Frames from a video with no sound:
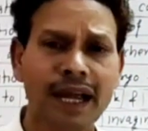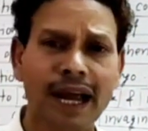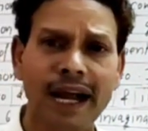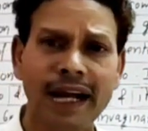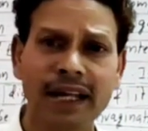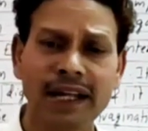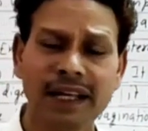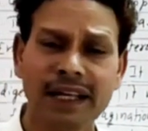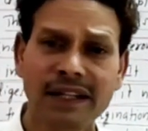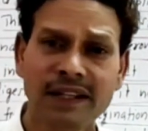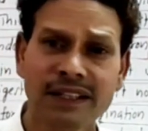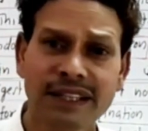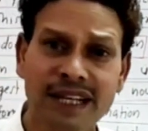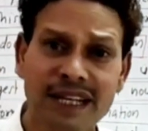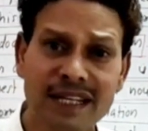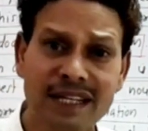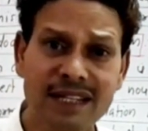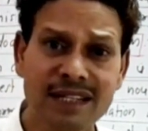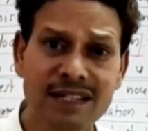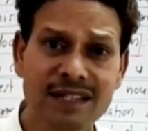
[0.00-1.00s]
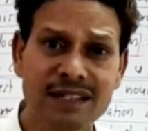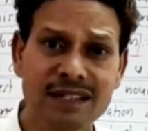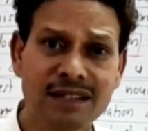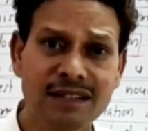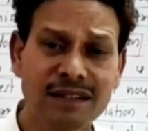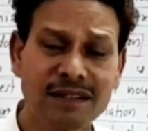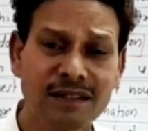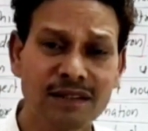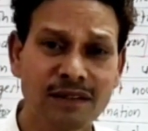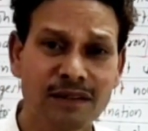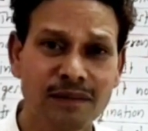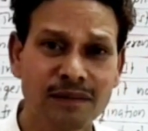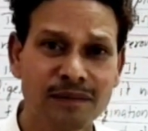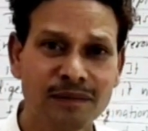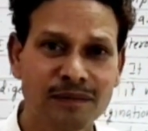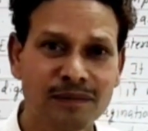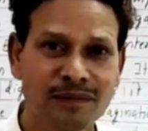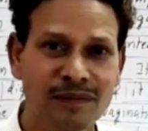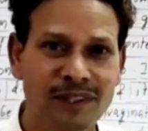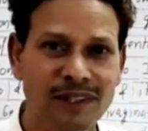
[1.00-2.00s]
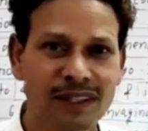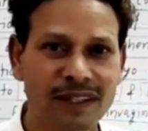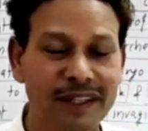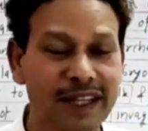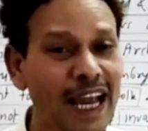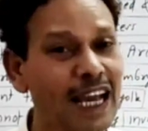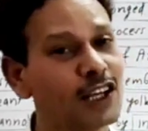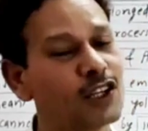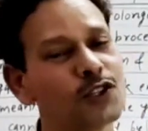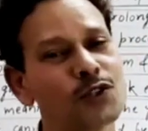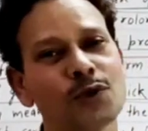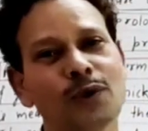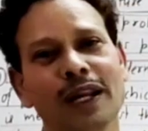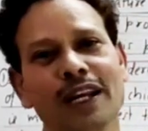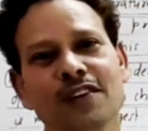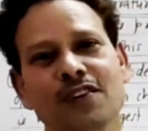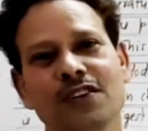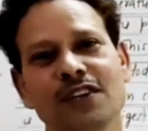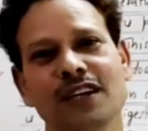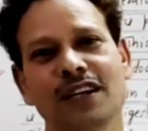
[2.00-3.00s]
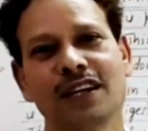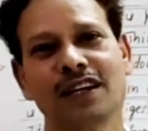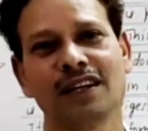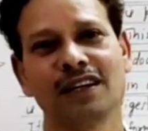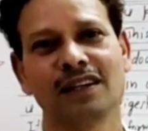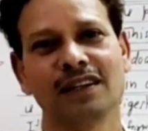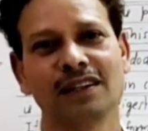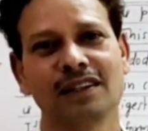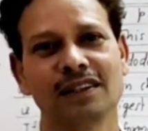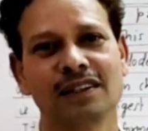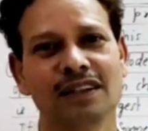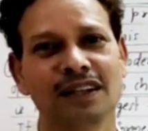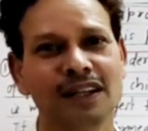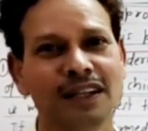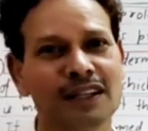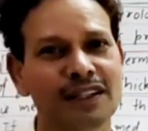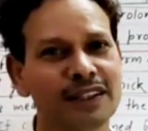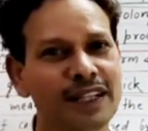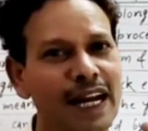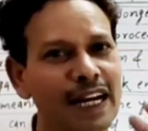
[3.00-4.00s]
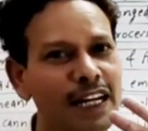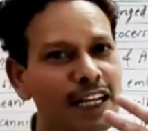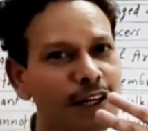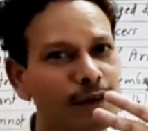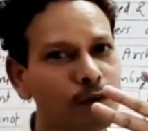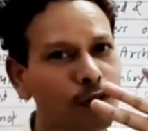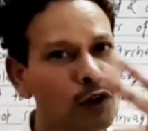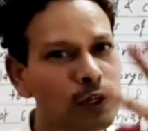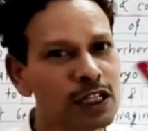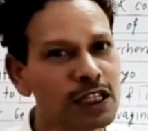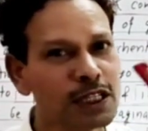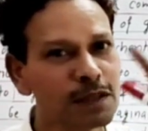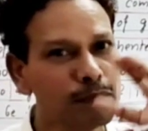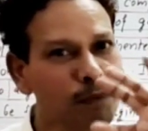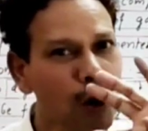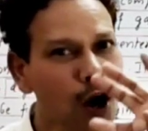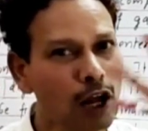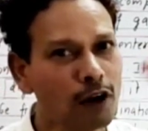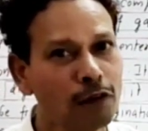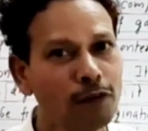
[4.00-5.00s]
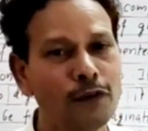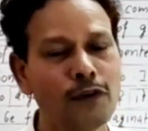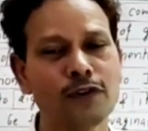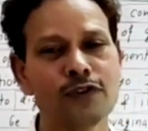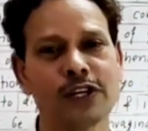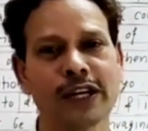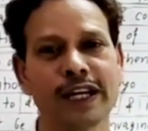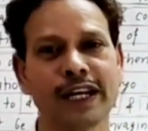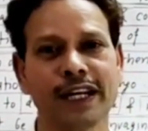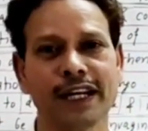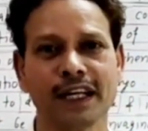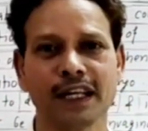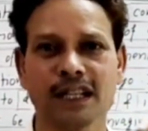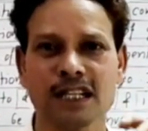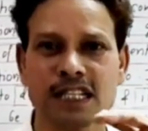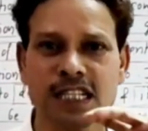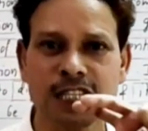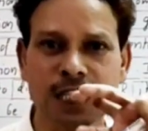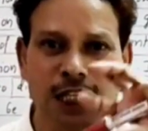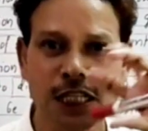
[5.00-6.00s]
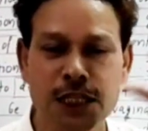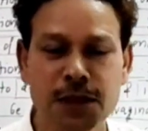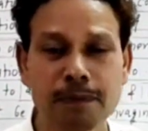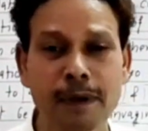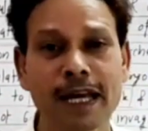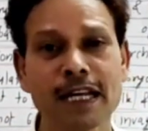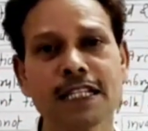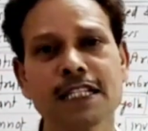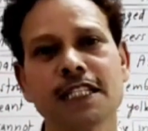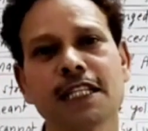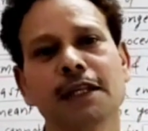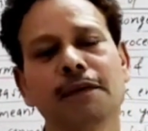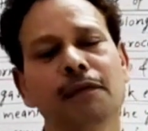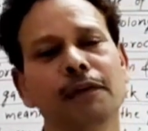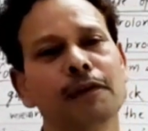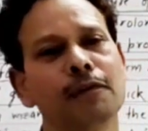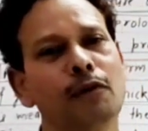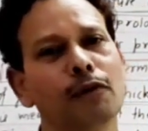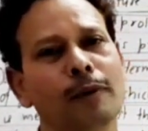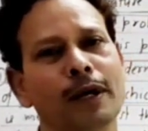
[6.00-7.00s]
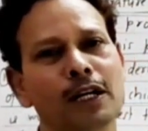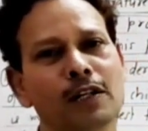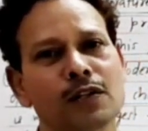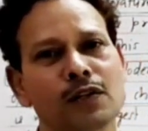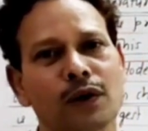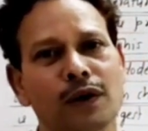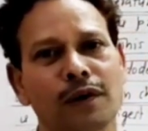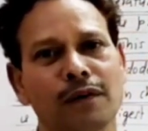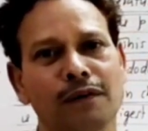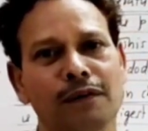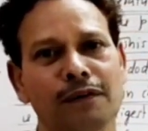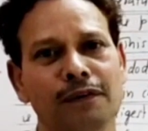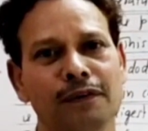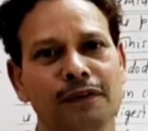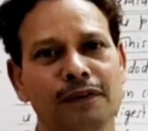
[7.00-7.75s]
And in this gastrulation, that involves morphogenetic specific movements of